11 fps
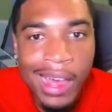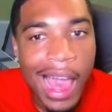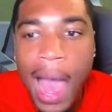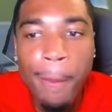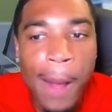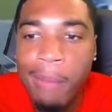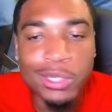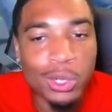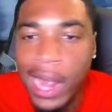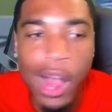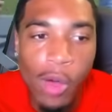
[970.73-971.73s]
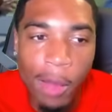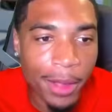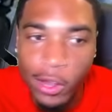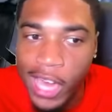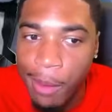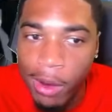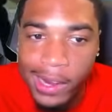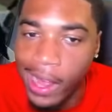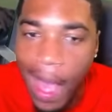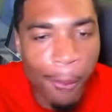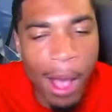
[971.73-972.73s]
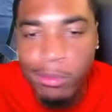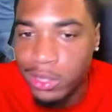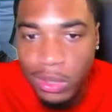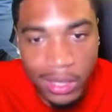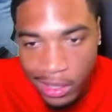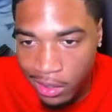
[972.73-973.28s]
I promise you, they don't want to be on camera right now. I promise you.